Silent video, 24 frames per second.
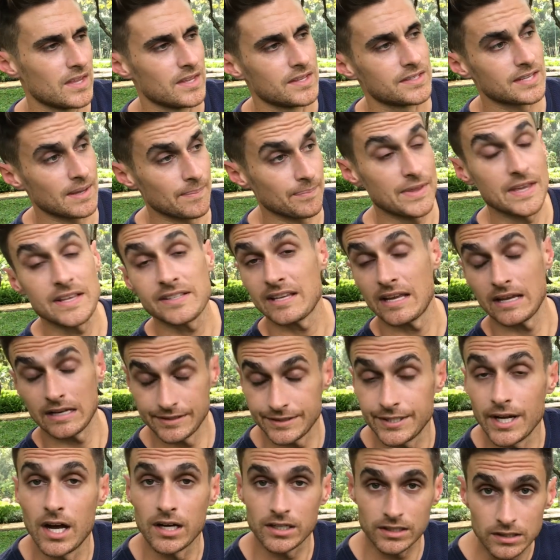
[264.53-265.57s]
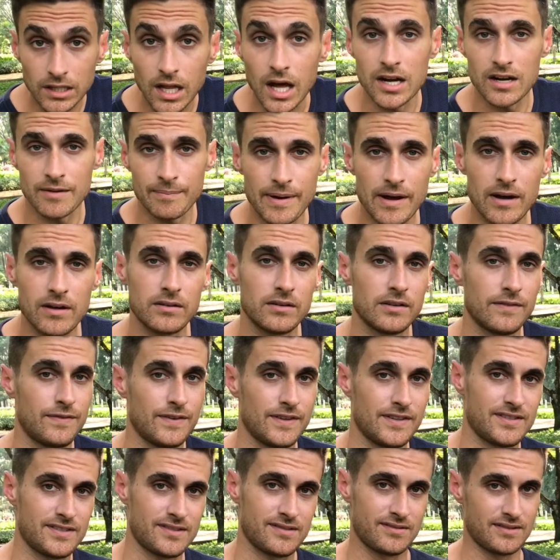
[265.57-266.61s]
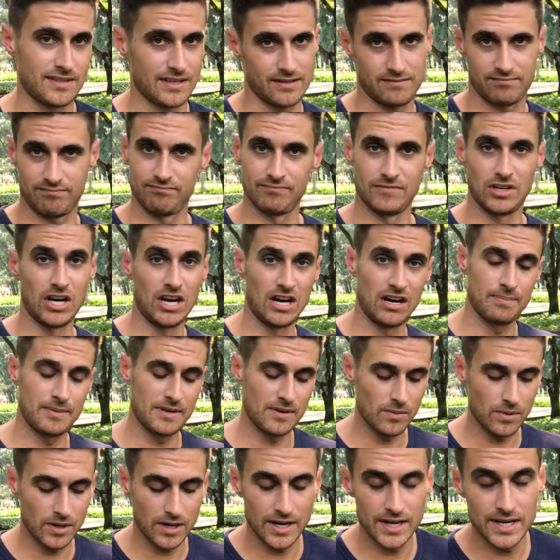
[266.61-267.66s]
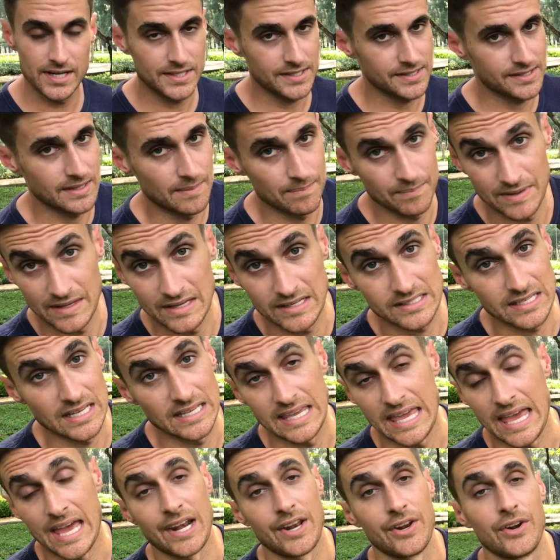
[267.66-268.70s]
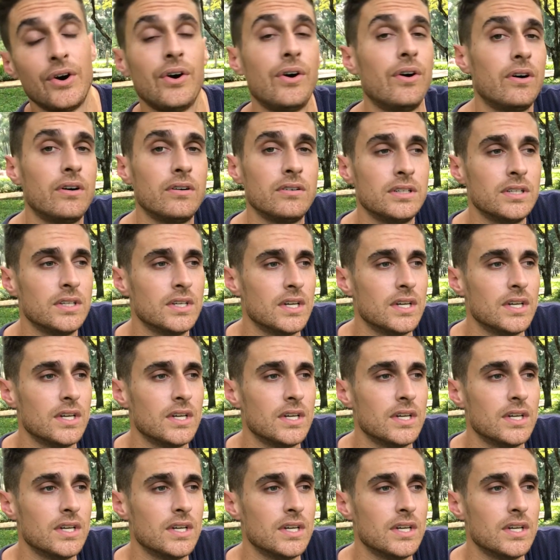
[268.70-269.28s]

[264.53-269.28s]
Some things I can talk a lot about if it's like hobby-wise. Some things I can't at all.